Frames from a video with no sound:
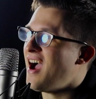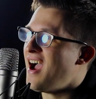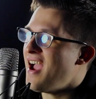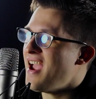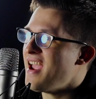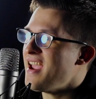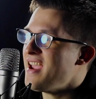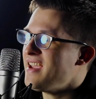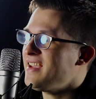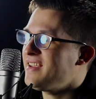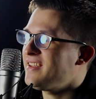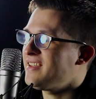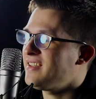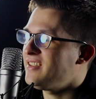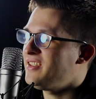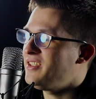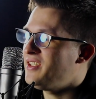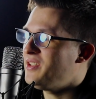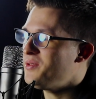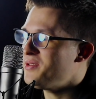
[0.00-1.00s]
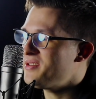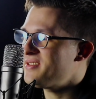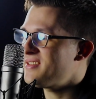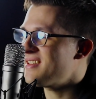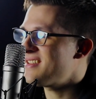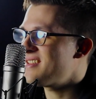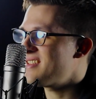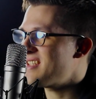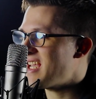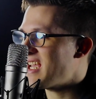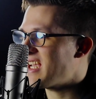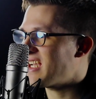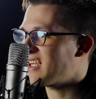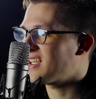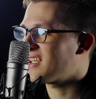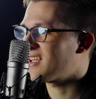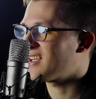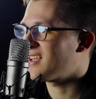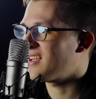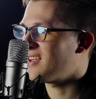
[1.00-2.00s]
I used to
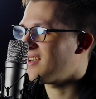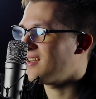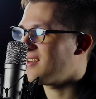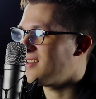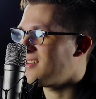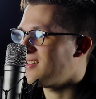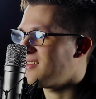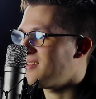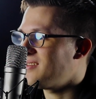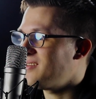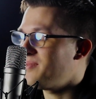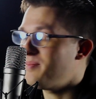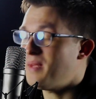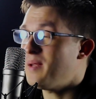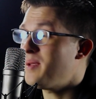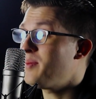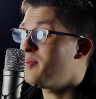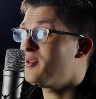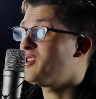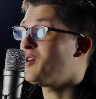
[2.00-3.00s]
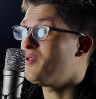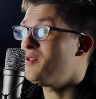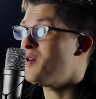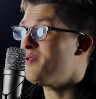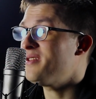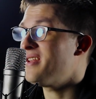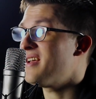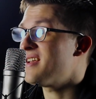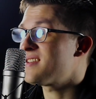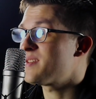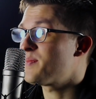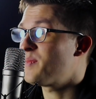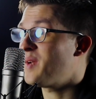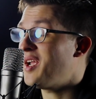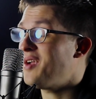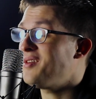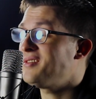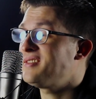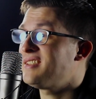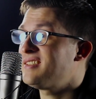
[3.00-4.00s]
sing, many people don't know this,
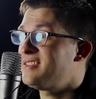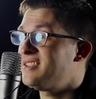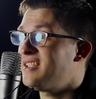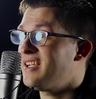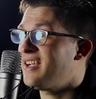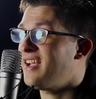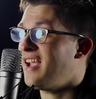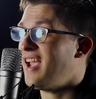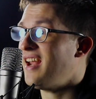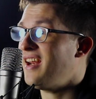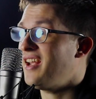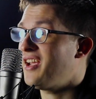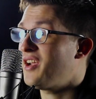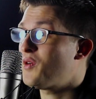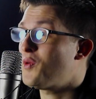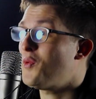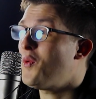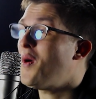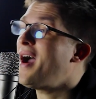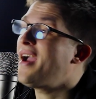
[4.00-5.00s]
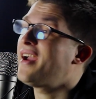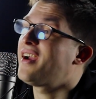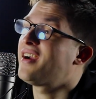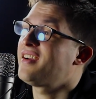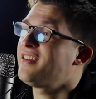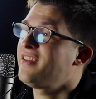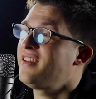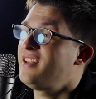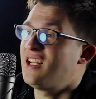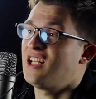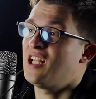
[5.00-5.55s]
but I used to sing in a choir